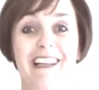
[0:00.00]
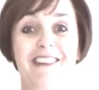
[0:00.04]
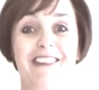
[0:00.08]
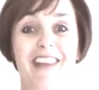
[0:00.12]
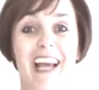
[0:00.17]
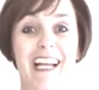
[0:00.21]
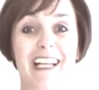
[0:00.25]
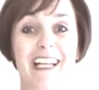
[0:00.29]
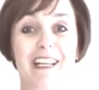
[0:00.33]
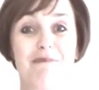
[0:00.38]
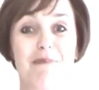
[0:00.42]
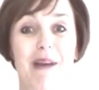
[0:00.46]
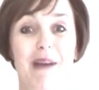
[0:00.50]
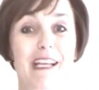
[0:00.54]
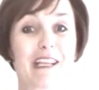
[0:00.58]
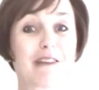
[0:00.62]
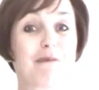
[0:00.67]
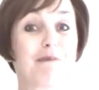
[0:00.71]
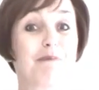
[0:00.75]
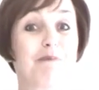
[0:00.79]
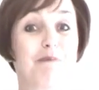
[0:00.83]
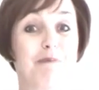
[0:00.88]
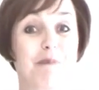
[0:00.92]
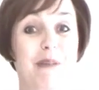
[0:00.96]
that can make
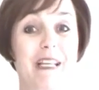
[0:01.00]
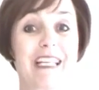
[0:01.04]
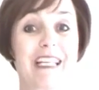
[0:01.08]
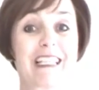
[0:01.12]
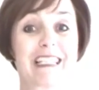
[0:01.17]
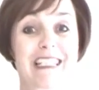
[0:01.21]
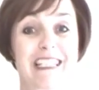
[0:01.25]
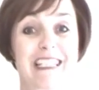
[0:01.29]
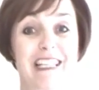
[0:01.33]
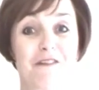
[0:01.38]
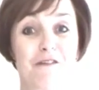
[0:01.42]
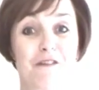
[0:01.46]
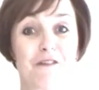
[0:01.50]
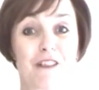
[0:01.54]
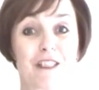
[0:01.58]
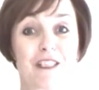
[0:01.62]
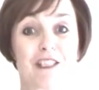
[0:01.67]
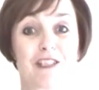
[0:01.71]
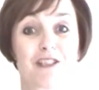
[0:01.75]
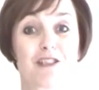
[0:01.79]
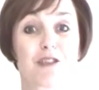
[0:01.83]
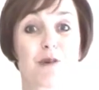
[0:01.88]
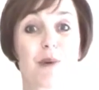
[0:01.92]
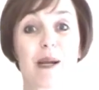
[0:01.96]
a big
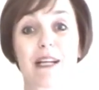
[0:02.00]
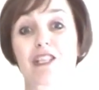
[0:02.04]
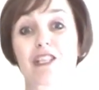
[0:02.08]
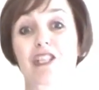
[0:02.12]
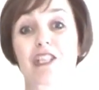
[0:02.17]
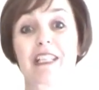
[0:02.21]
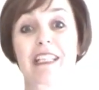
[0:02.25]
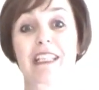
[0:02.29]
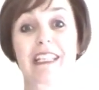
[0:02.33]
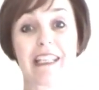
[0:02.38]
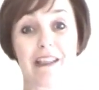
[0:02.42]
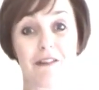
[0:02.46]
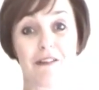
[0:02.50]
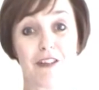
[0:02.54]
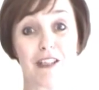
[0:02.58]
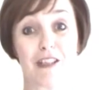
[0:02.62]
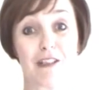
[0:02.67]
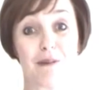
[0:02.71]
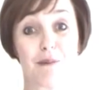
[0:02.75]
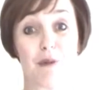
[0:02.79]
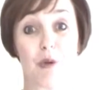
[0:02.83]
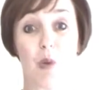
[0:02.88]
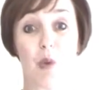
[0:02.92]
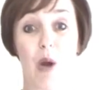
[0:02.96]
difference to actually giving
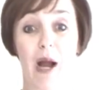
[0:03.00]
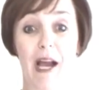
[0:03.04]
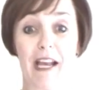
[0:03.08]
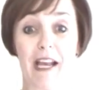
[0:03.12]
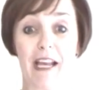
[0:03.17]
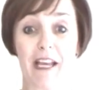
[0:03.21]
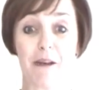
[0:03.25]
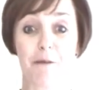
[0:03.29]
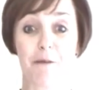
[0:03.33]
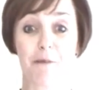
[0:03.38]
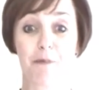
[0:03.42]
them away.